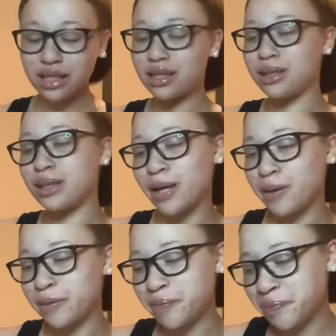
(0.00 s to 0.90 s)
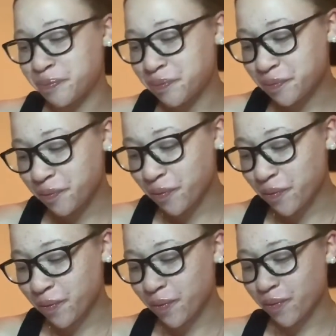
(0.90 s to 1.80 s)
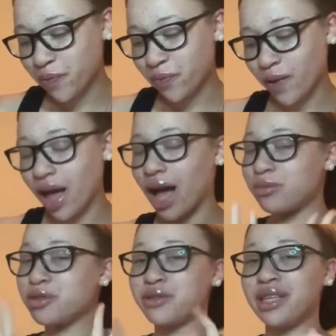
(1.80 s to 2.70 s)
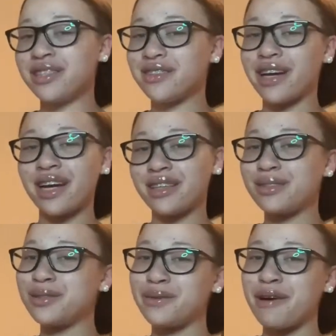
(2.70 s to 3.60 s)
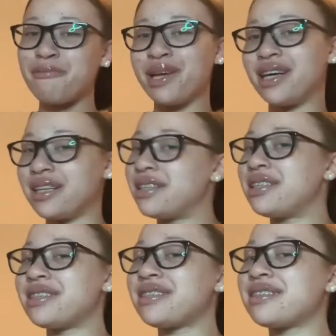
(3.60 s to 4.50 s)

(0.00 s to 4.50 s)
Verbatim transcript: so, my name business. Girl, I'm, I'm gonna get straight into it because